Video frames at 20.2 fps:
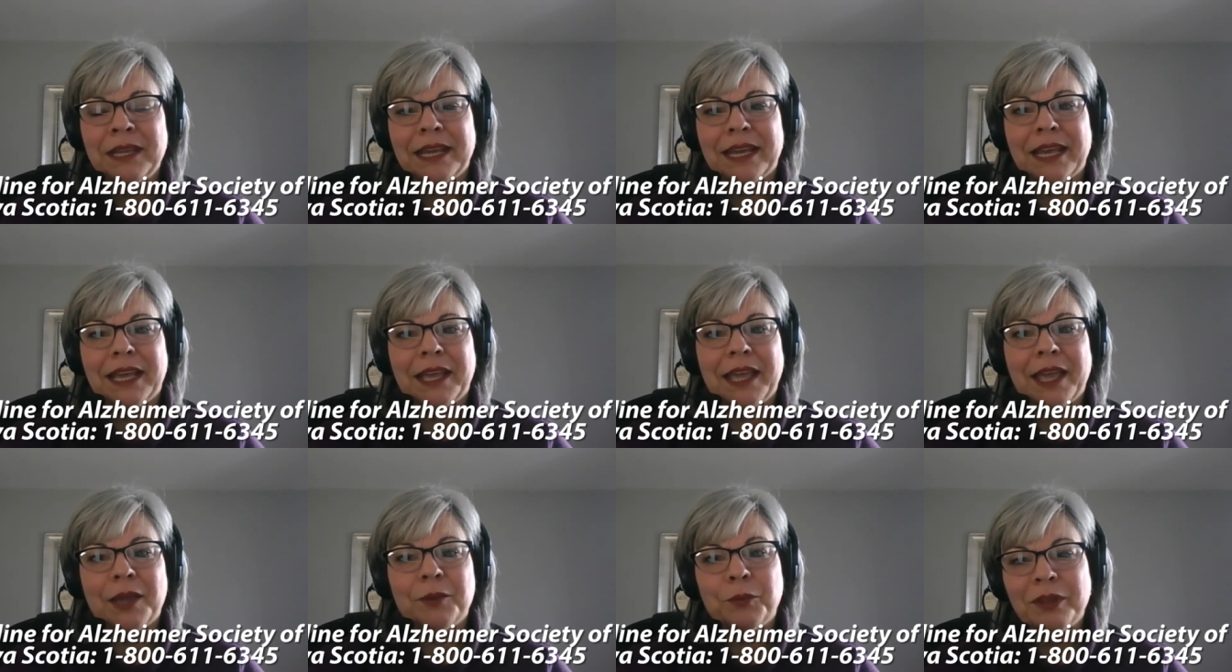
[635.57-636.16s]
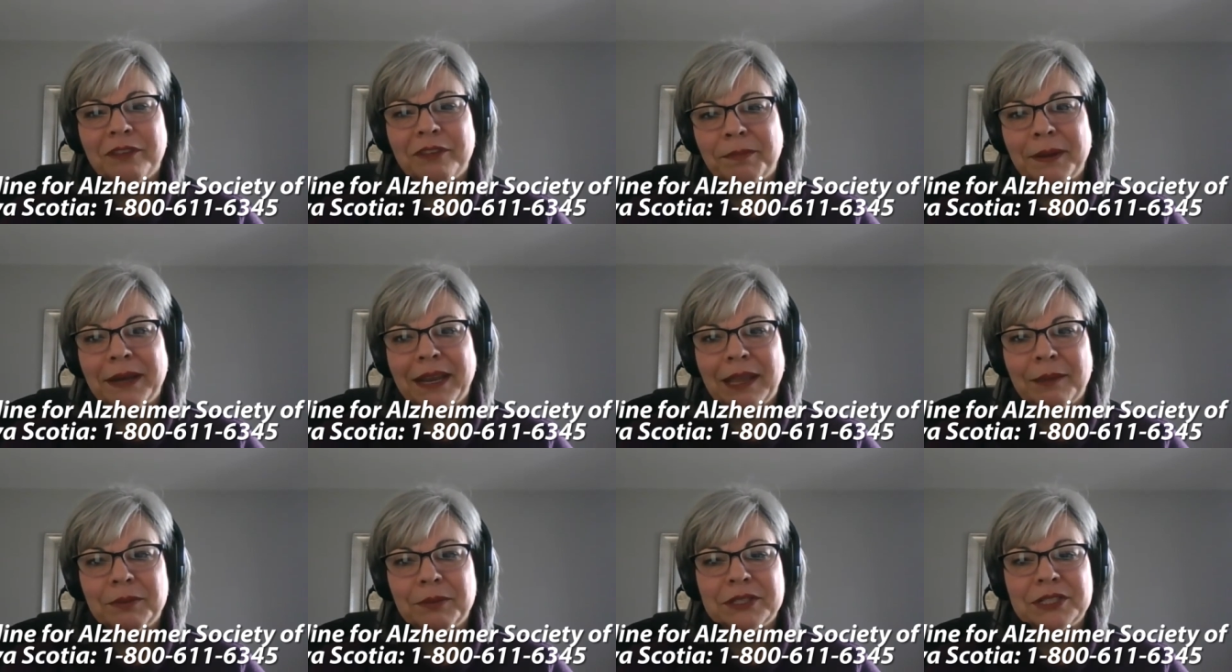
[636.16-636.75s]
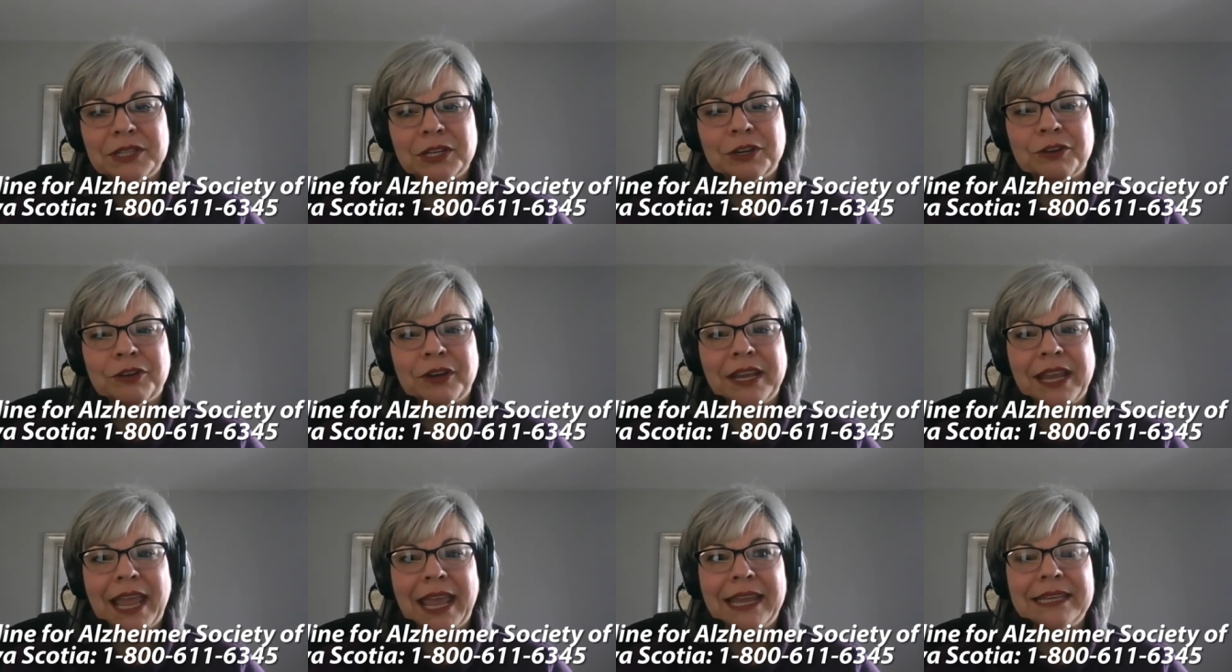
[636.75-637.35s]
Uh, and we've been able to
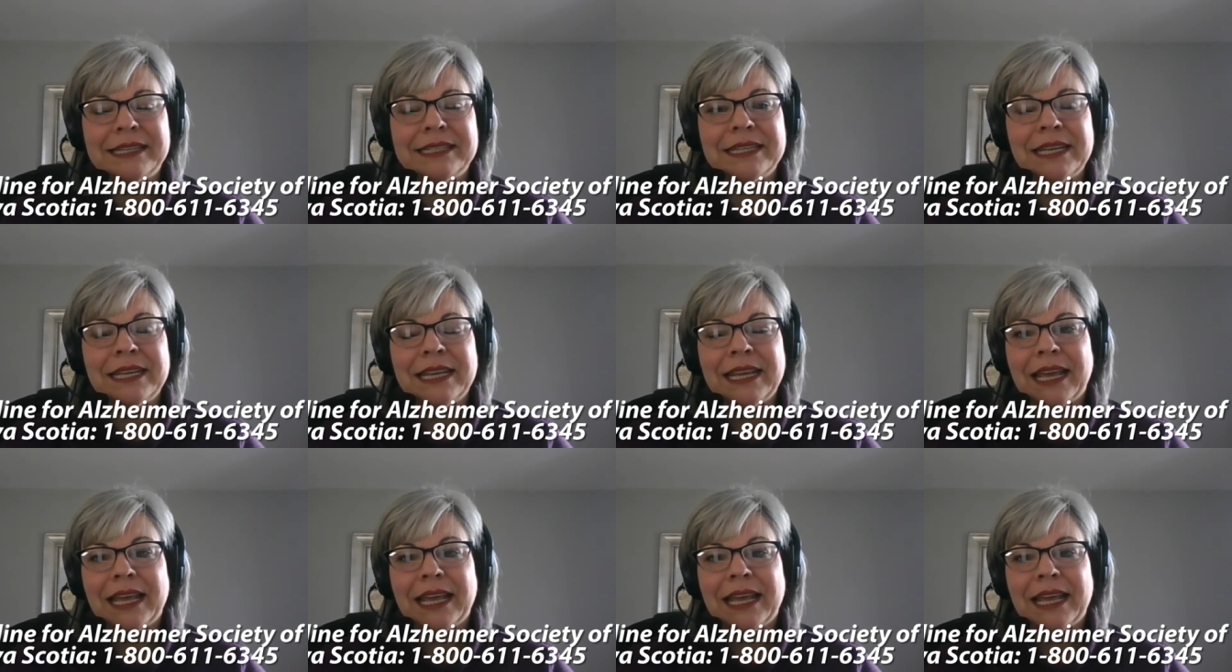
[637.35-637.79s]
create,